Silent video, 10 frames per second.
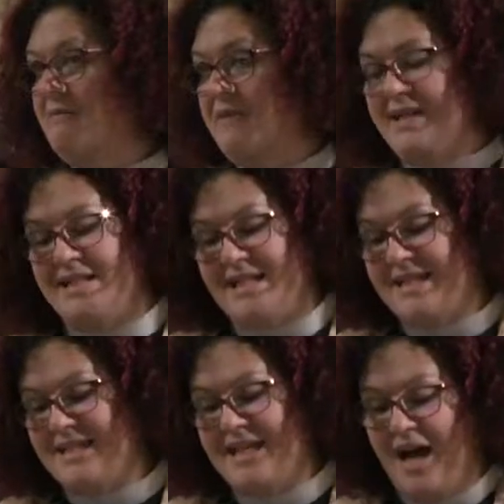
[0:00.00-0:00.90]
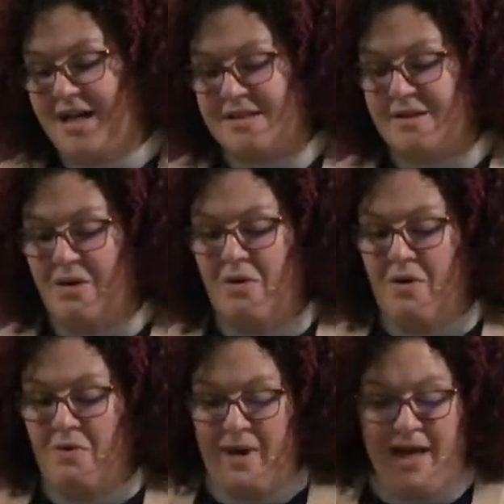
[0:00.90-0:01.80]
that does not go
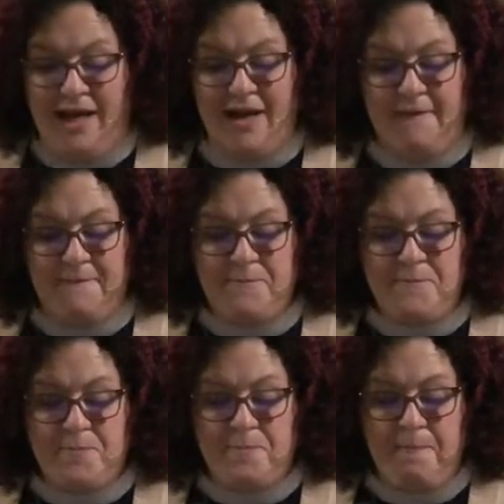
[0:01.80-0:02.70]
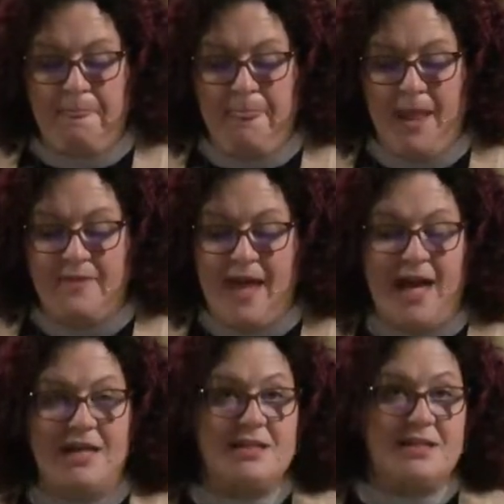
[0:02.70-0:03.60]
away.
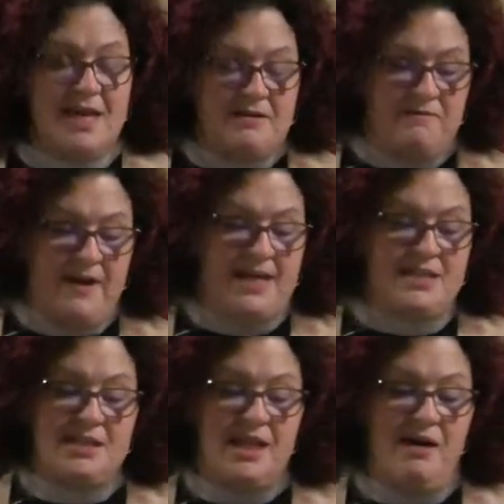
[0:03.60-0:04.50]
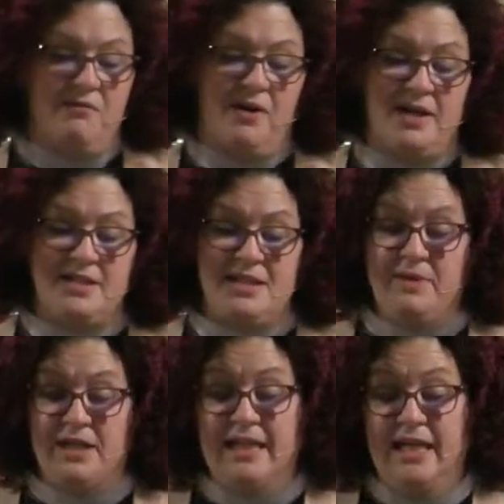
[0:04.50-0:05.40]
That steadfast love, while
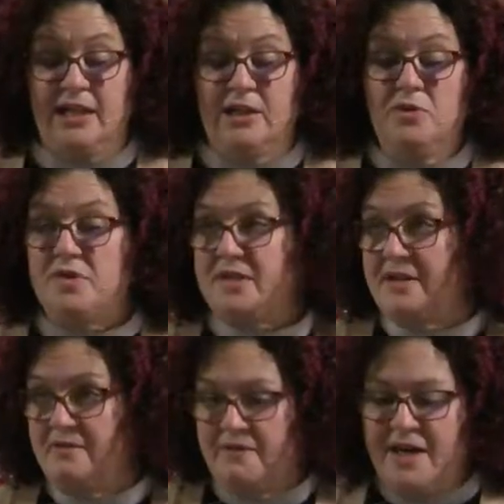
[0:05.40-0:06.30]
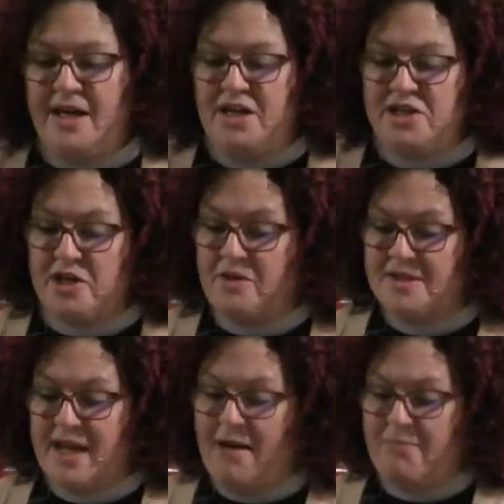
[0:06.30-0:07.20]
seemingly elusive, shows
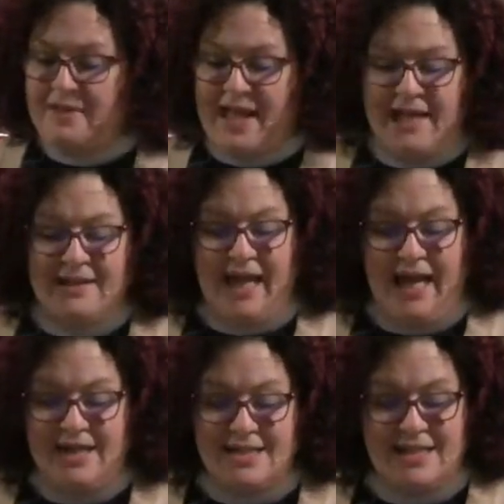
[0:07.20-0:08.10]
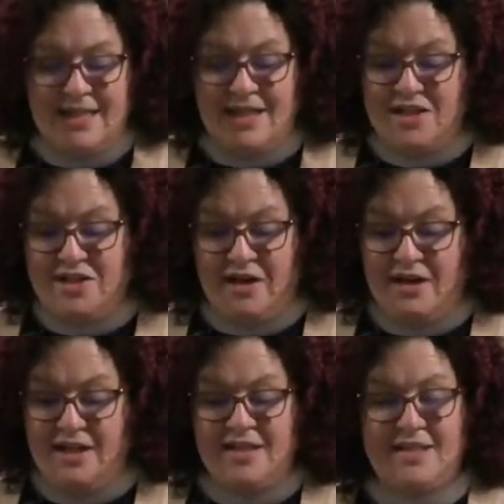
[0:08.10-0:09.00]
up like light in the
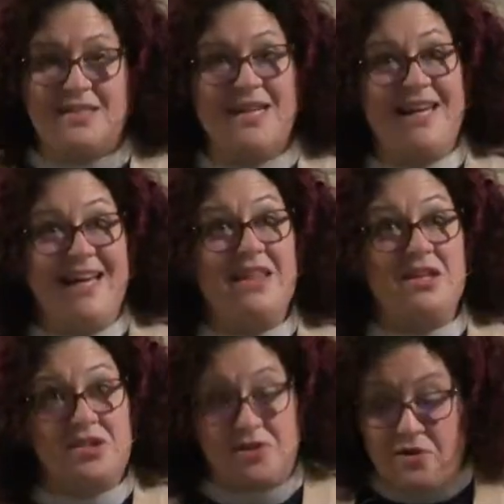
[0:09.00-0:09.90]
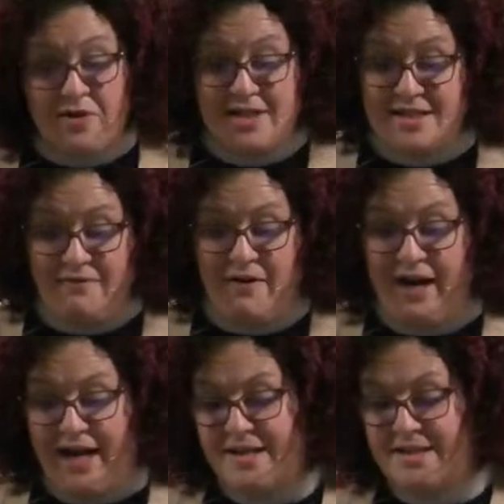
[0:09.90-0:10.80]
darkness in the stories of our
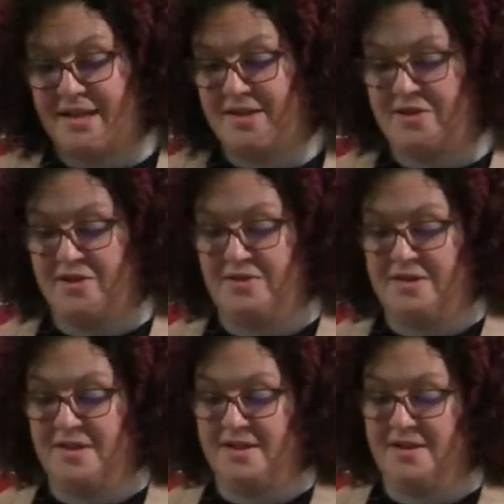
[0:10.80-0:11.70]
ancestors.